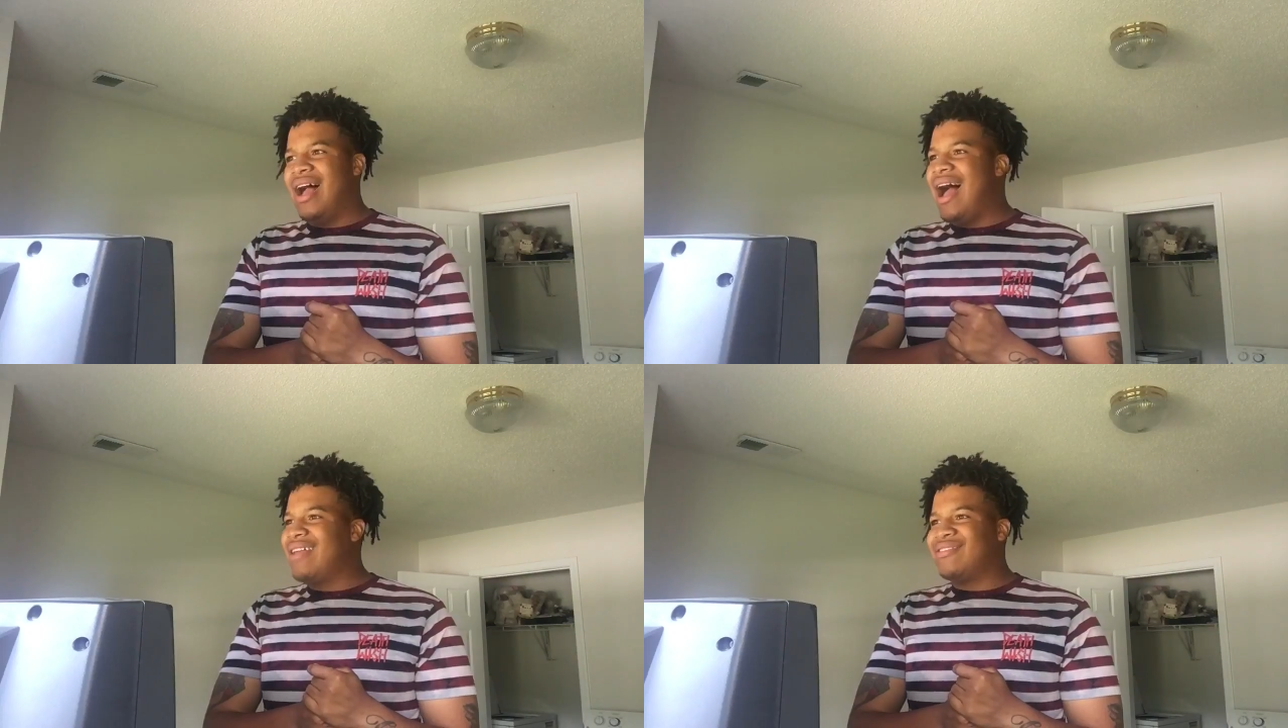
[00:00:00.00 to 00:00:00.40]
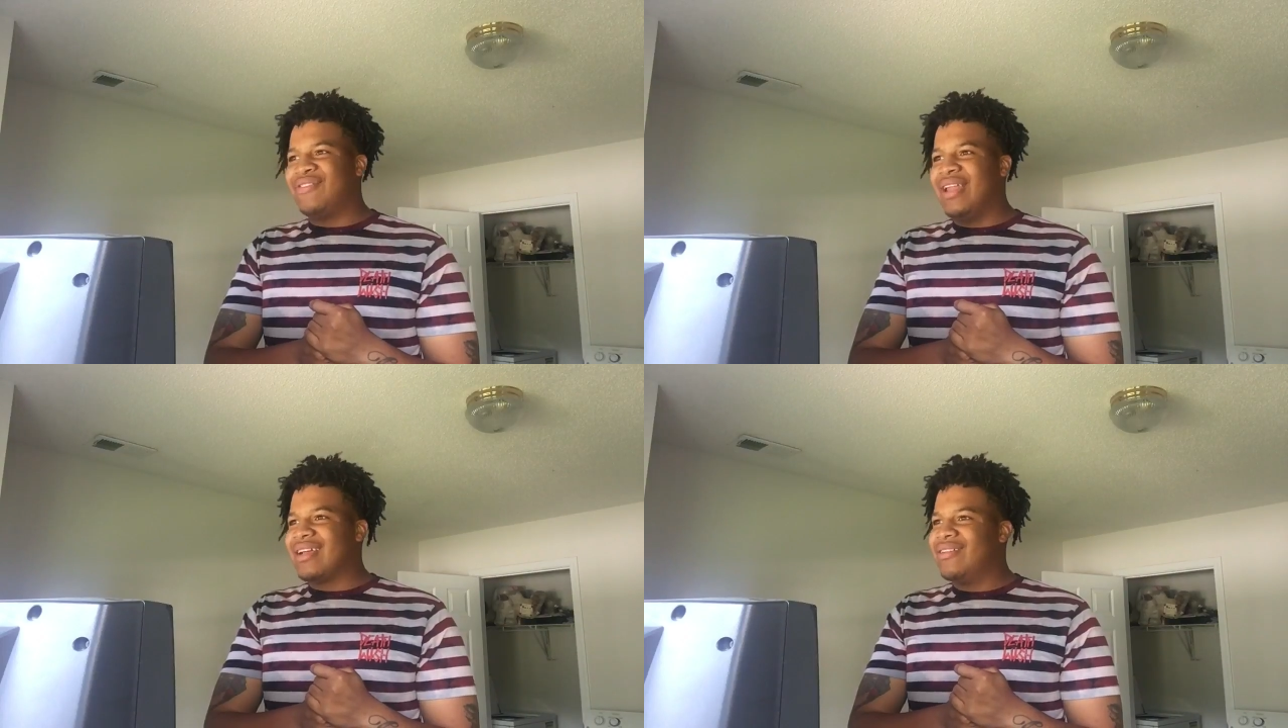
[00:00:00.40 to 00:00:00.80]
I just
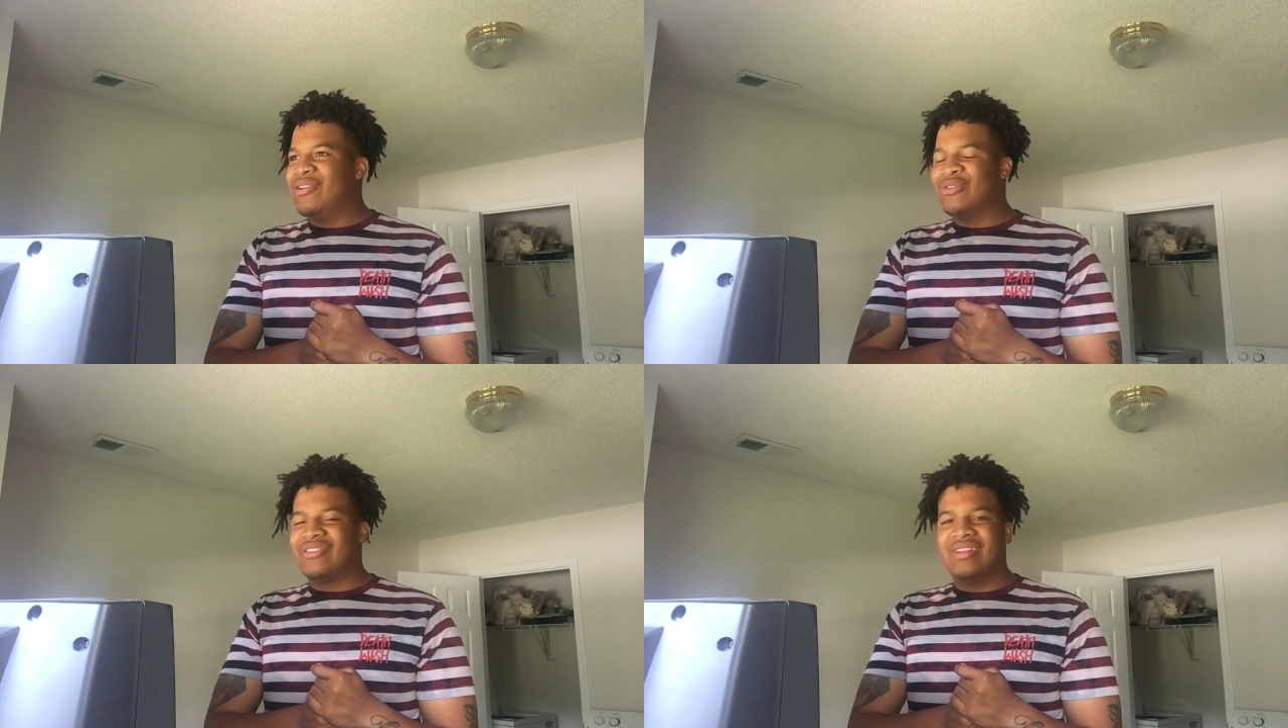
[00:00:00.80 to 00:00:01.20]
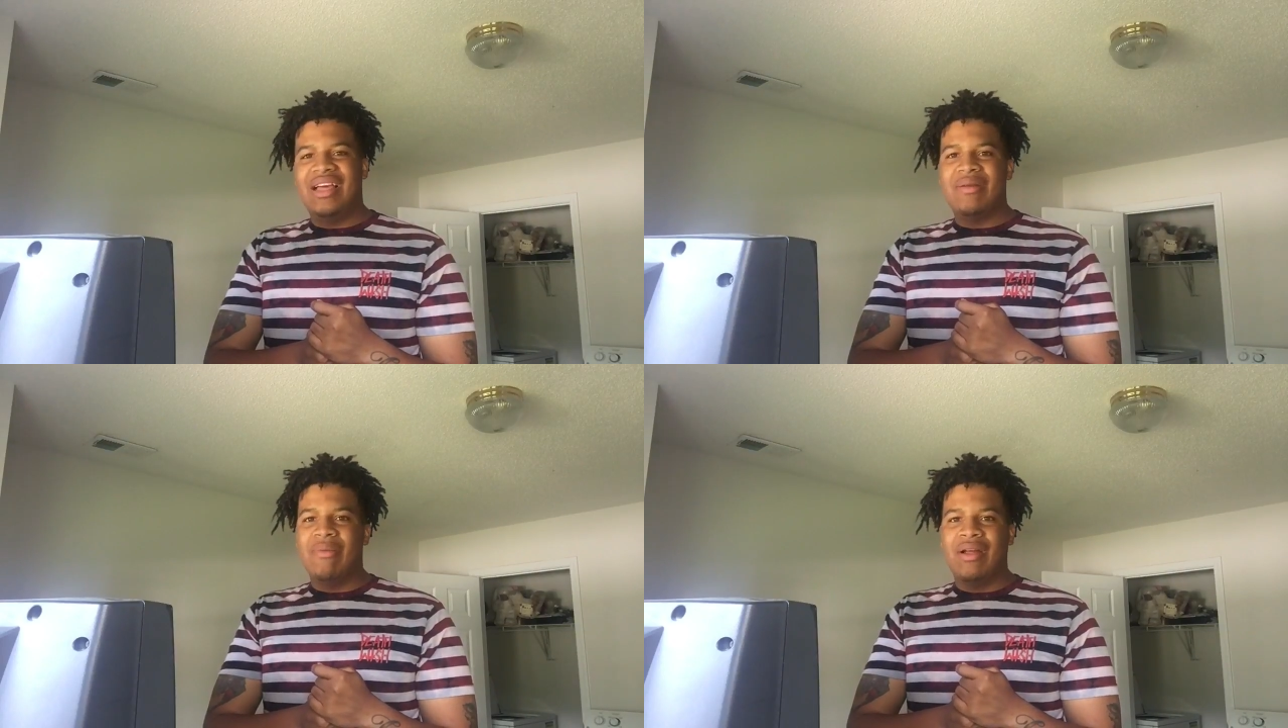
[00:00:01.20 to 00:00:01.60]
felt like a little
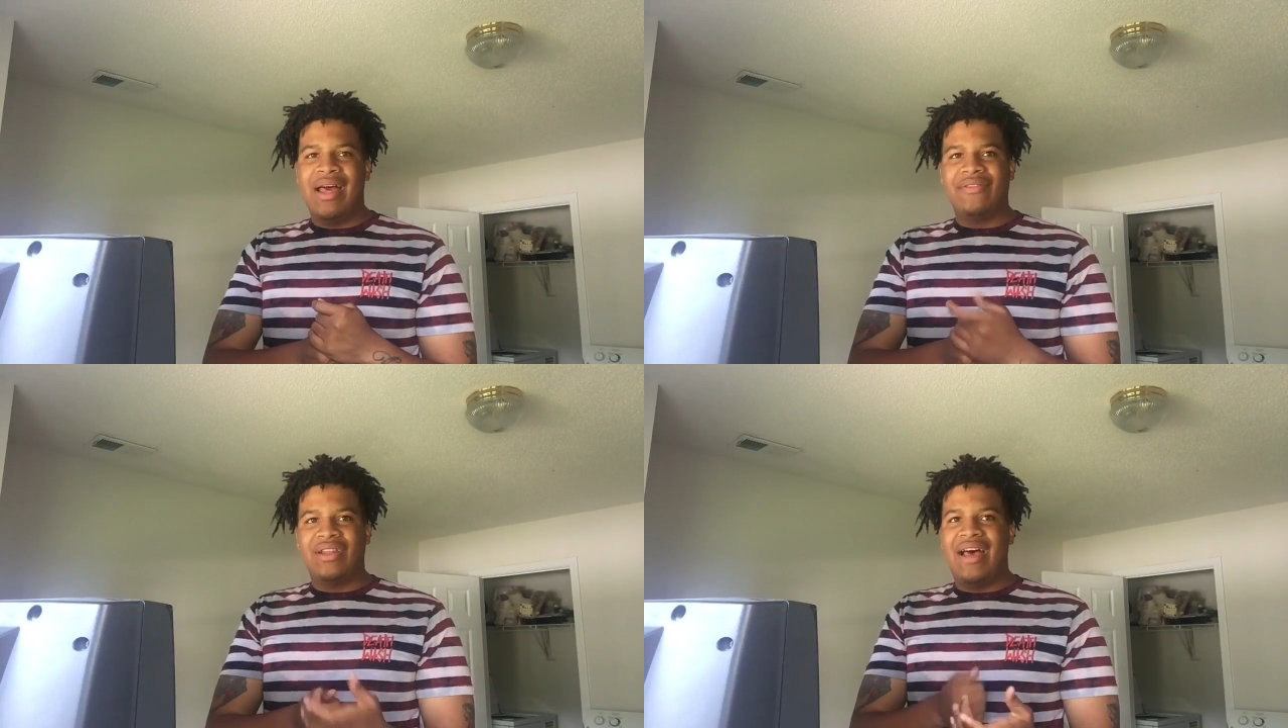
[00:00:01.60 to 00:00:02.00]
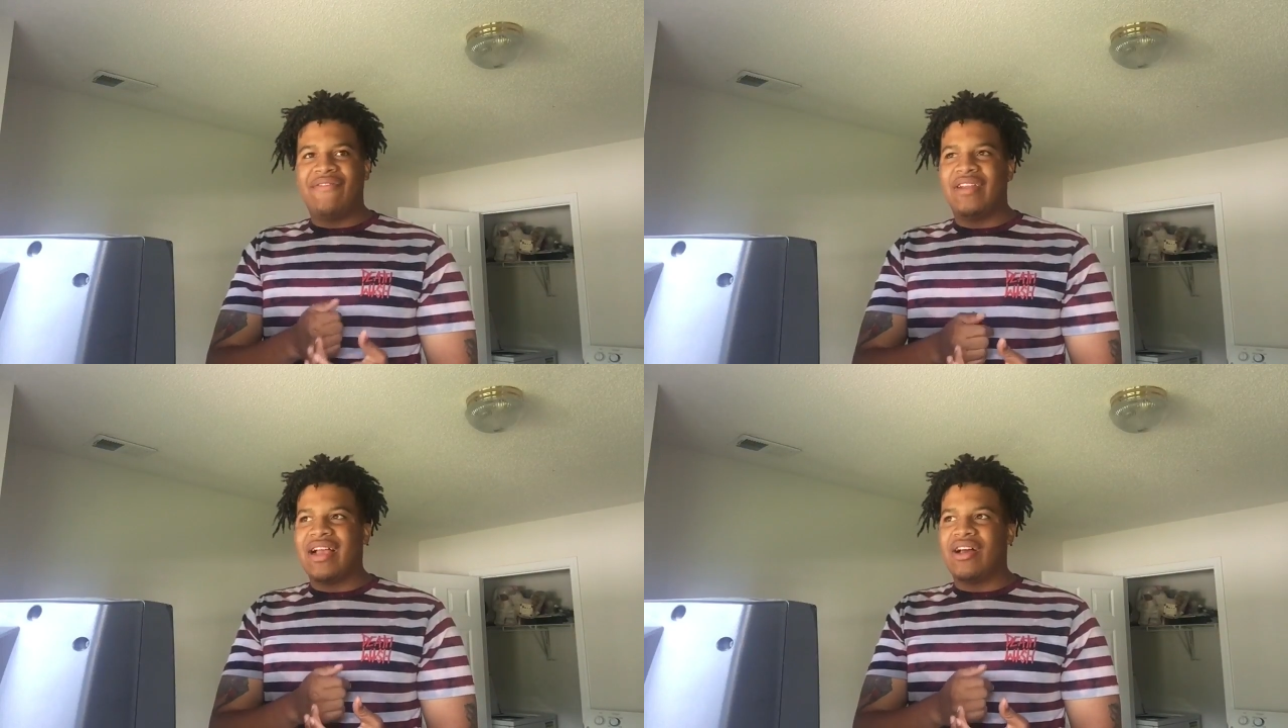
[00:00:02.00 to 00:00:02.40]
slut, bruh. After that, I
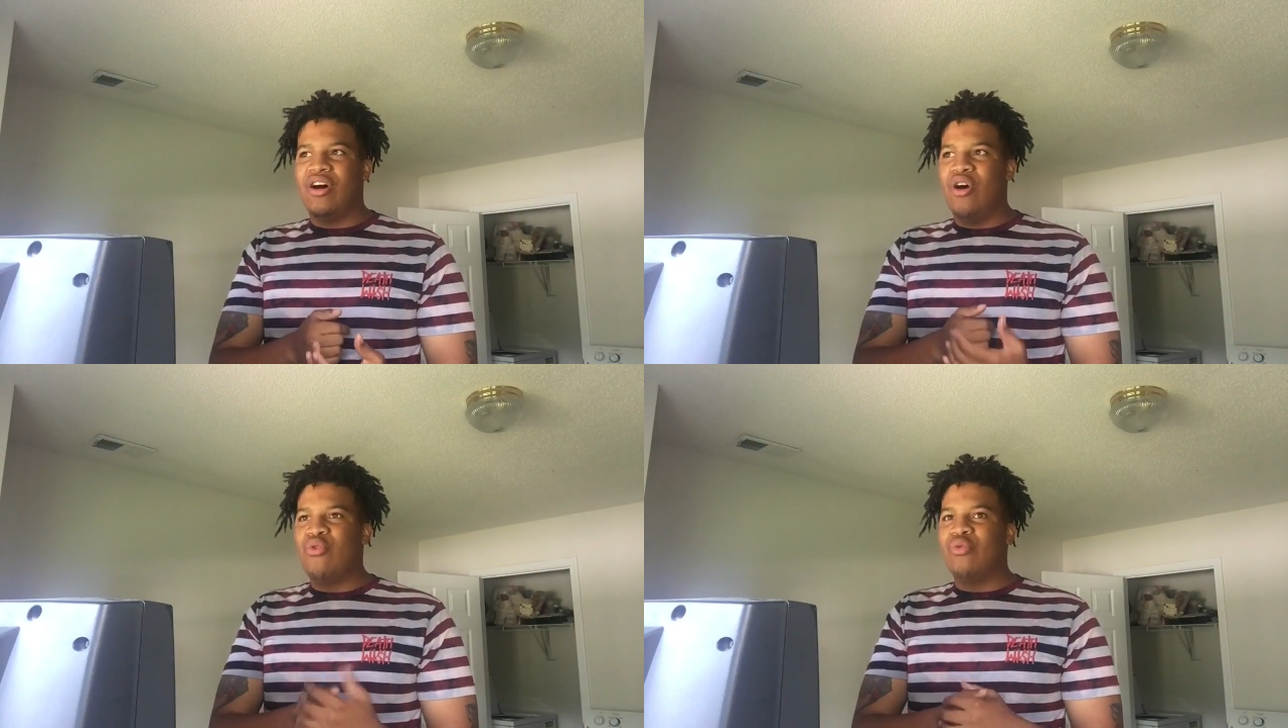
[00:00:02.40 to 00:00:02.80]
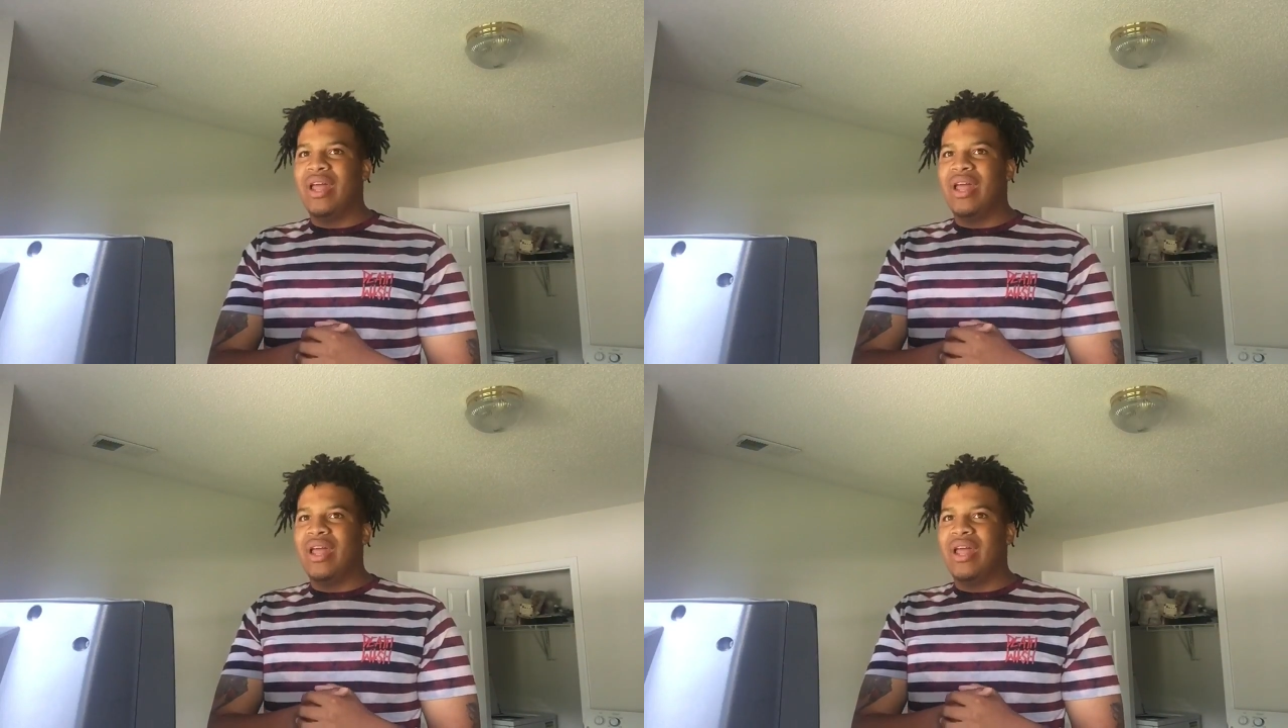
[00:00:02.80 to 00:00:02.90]
felt like a hoe.